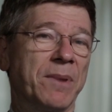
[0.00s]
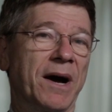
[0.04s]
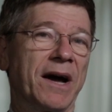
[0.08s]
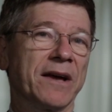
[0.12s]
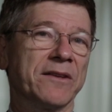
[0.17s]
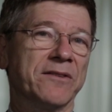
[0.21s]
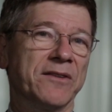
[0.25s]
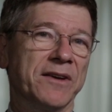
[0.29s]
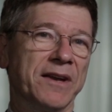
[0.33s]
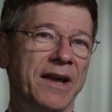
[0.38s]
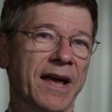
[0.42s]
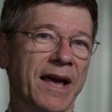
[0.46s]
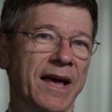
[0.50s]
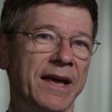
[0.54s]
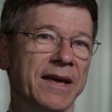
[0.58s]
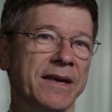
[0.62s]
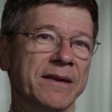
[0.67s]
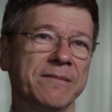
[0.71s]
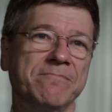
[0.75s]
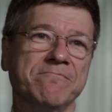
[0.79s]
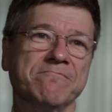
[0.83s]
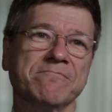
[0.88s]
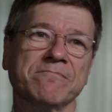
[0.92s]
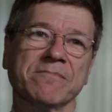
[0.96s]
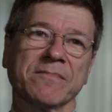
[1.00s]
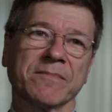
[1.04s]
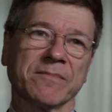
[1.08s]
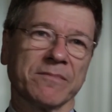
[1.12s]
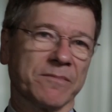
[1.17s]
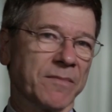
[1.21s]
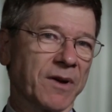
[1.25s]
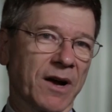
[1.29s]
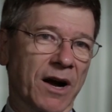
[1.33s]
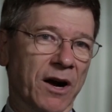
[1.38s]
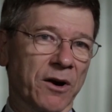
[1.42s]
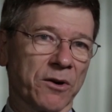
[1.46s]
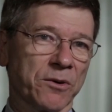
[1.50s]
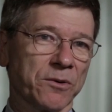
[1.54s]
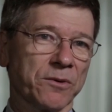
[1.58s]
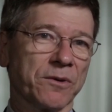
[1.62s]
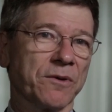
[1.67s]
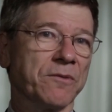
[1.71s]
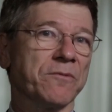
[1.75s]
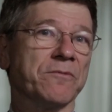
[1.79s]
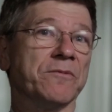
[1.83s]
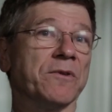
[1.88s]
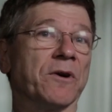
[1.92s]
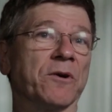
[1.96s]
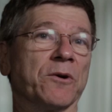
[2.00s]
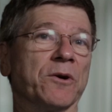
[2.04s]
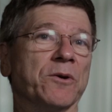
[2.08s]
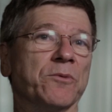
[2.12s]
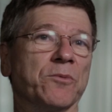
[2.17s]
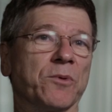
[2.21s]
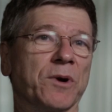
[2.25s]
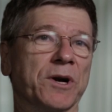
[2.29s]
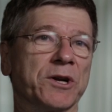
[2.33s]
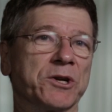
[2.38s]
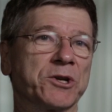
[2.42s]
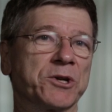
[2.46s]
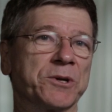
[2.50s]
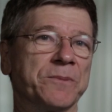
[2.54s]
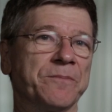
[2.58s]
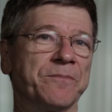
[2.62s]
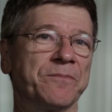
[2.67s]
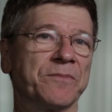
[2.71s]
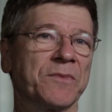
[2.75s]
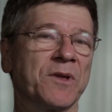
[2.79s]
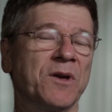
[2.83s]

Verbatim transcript: by today are very rich.